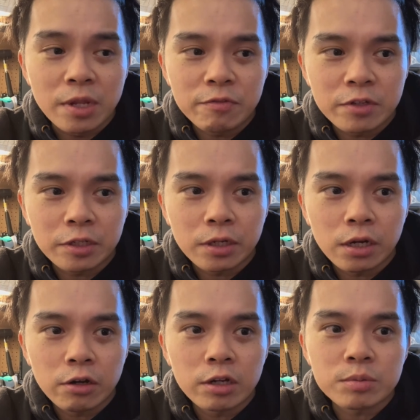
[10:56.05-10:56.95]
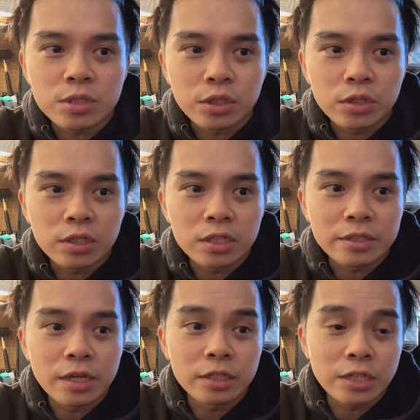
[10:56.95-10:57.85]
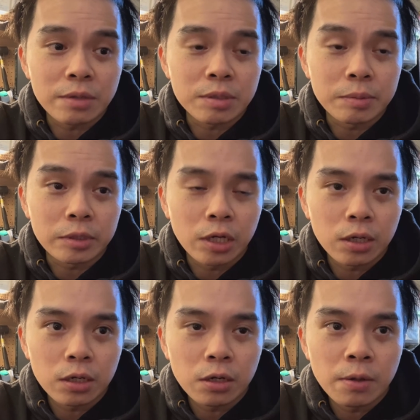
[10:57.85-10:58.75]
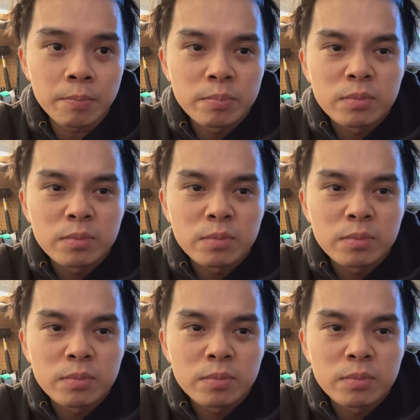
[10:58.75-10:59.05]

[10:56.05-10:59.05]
Lifted the car up, securely jacked up the car,